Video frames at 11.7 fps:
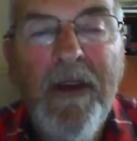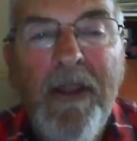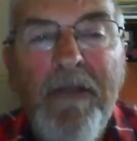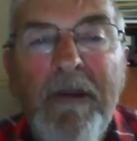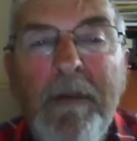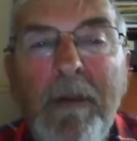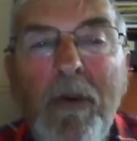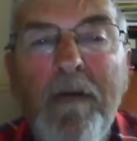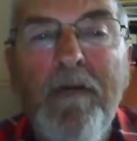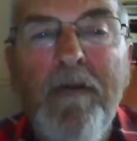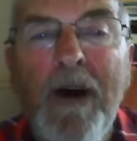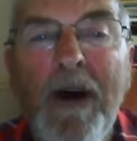
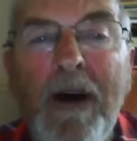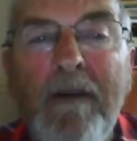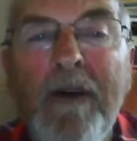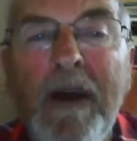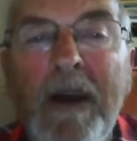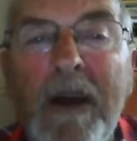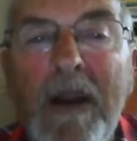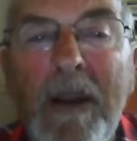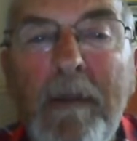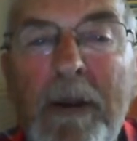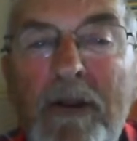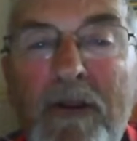3.5,
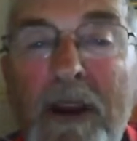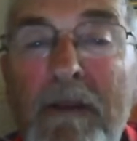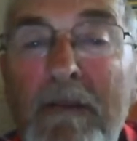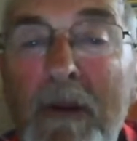Olympic gender